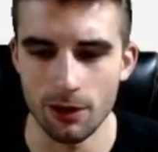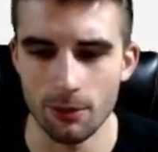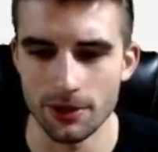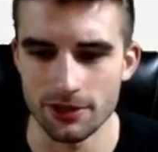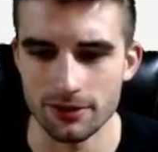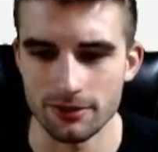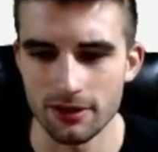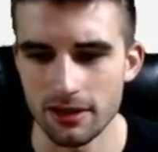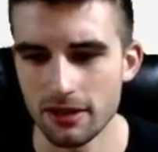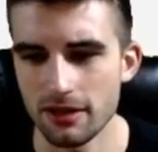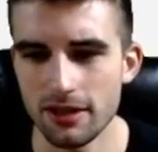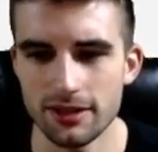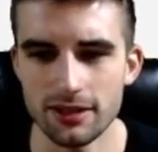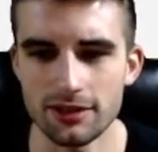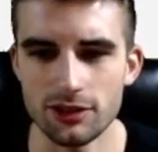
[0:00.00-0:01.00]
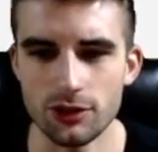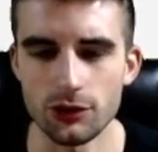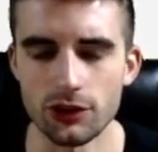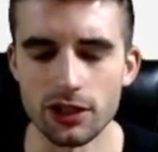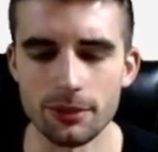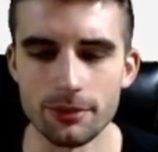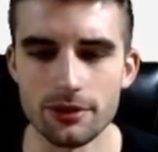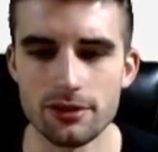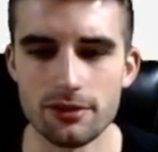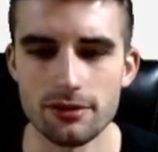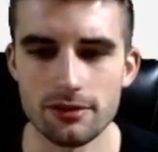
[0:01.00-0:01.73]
which is going to skew the numbers.